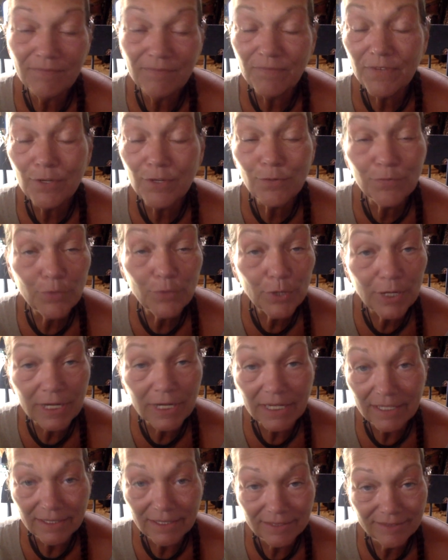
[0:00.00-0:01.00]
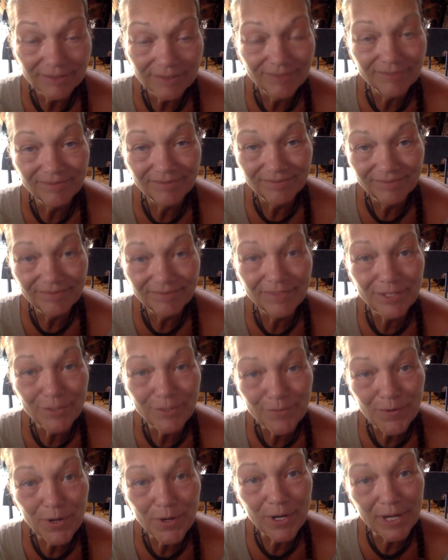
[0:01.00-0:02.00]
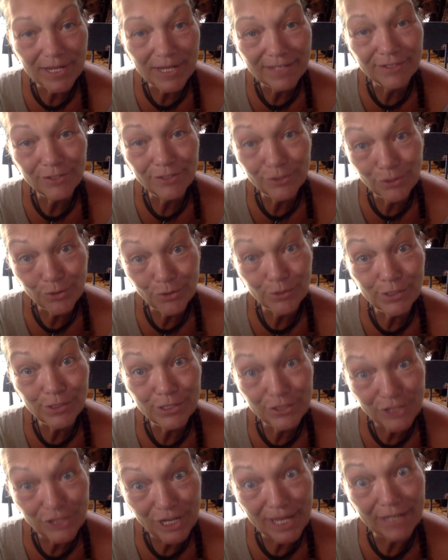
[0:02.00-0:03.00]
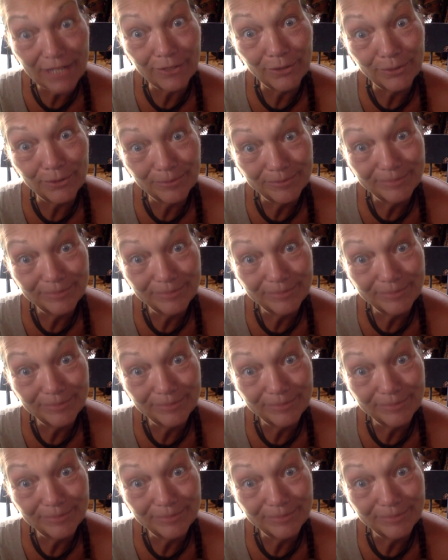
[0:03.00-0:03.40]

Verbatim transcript: feel free, feel free to turn the channel.